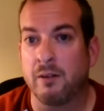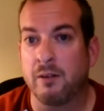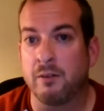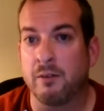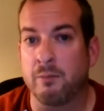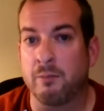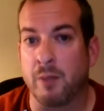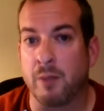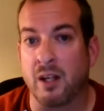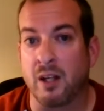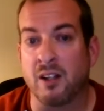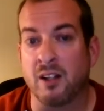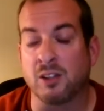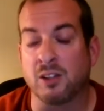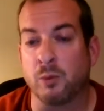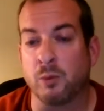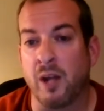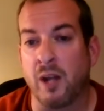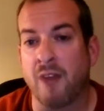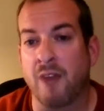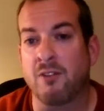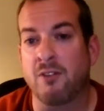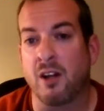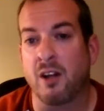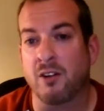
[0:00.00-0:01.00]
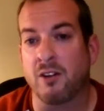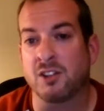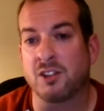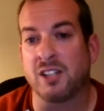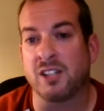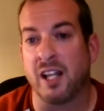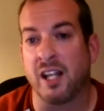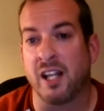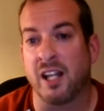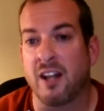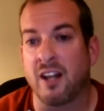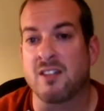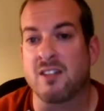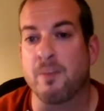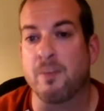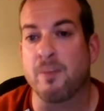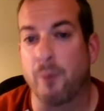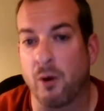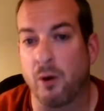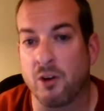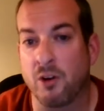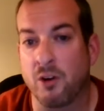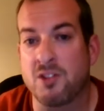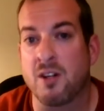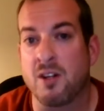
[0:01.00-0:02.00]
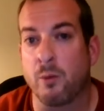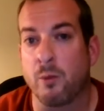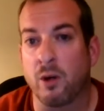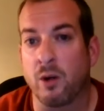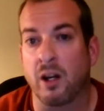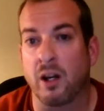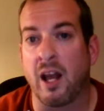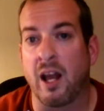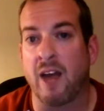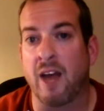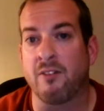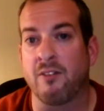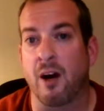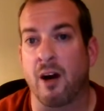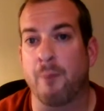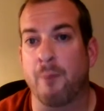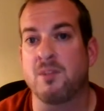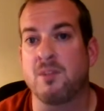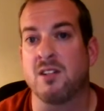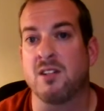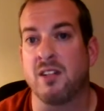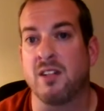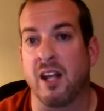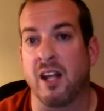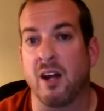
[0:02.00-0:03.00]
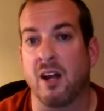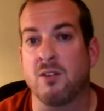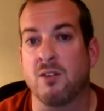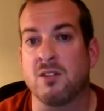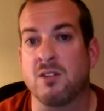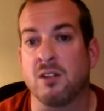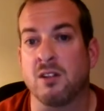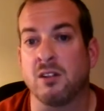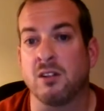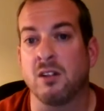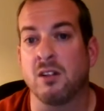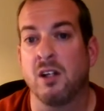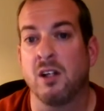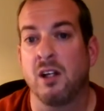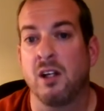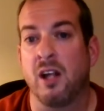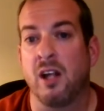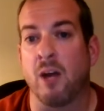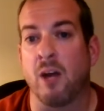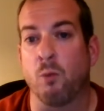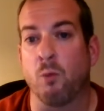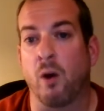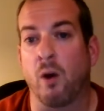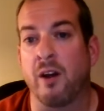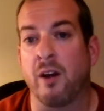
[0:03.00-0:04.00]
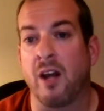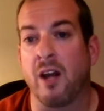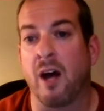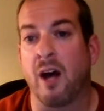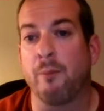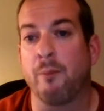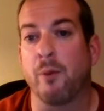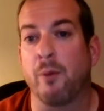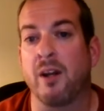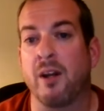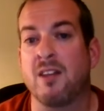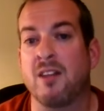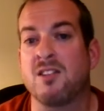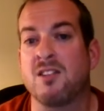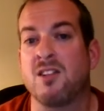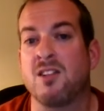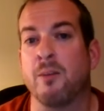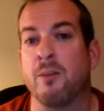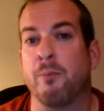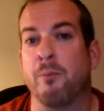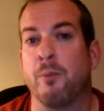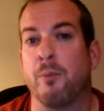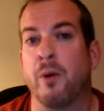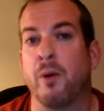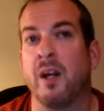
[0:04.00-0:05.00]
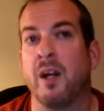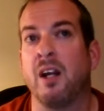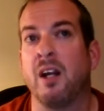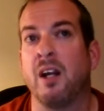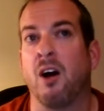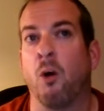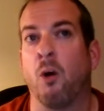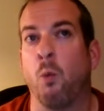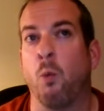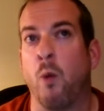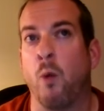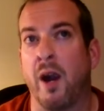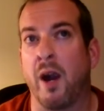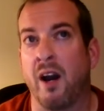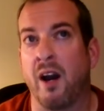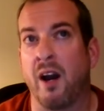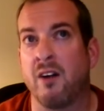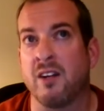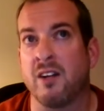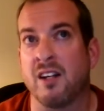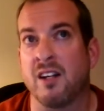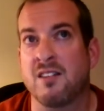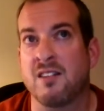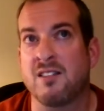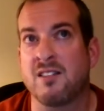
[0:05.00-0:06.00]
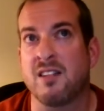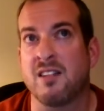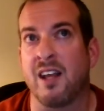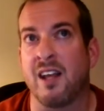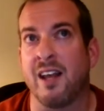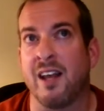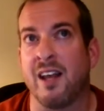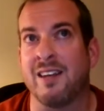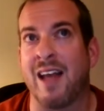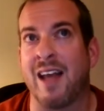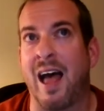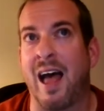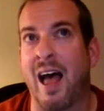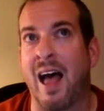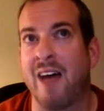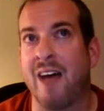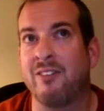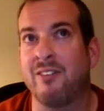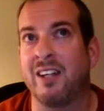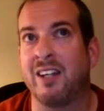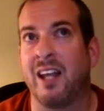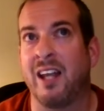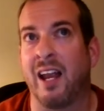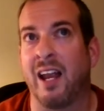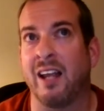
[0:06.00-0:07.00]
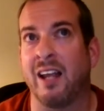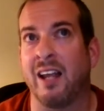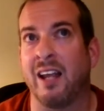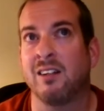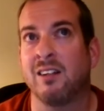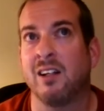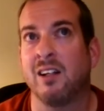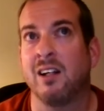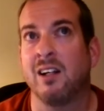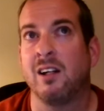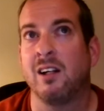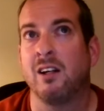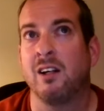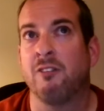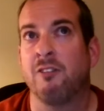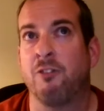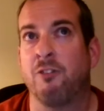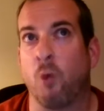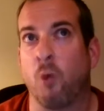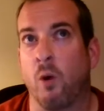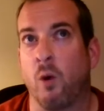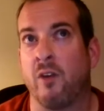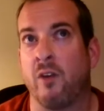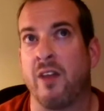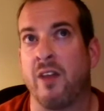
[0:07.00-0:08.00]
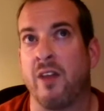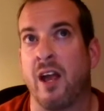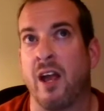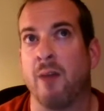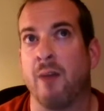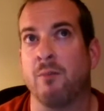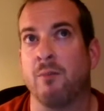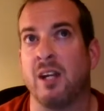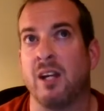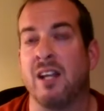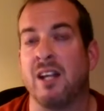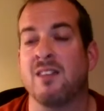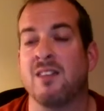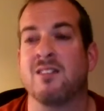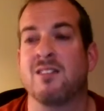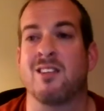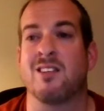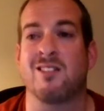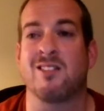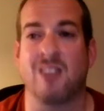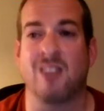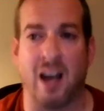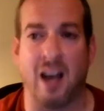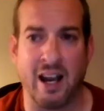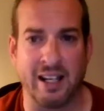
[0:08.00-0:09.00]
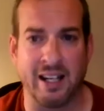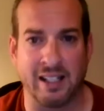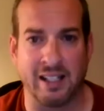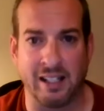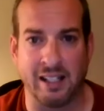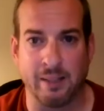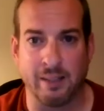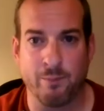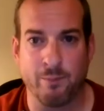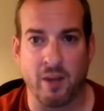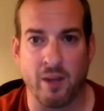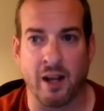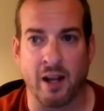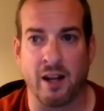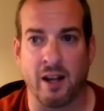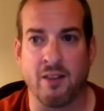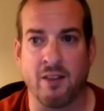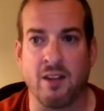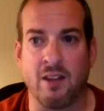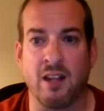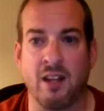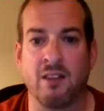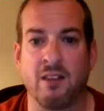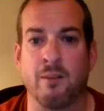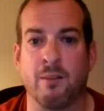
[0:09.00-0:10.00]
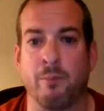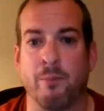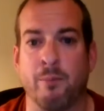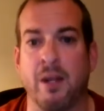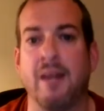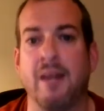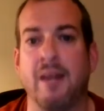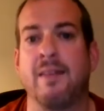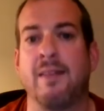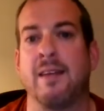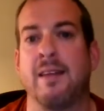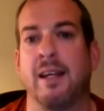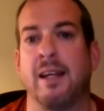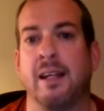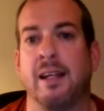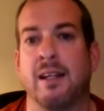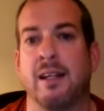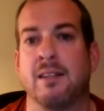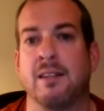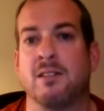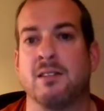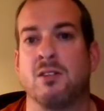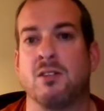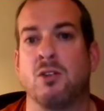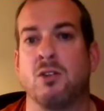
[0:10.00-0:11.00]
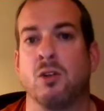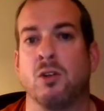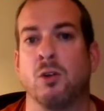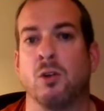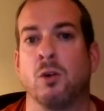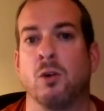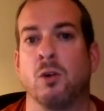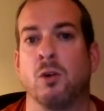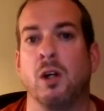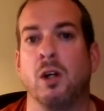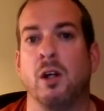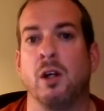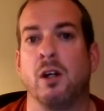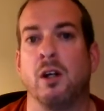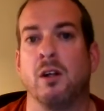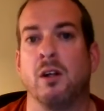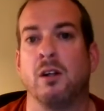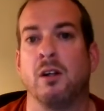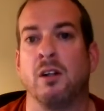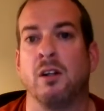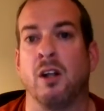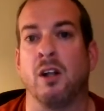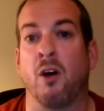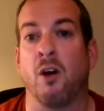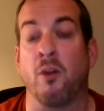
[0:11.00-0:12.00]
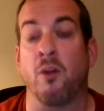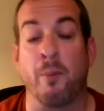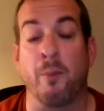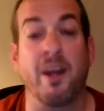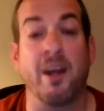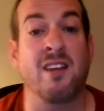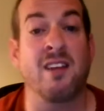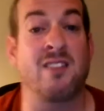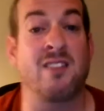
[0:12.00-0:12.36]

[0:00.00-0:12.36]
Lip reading: because we have to understand that it's a person, we're going to have ups and downs and whatnot, but it's to bring awareness and to advocate for them in society. And I think the big thing is to, the biggest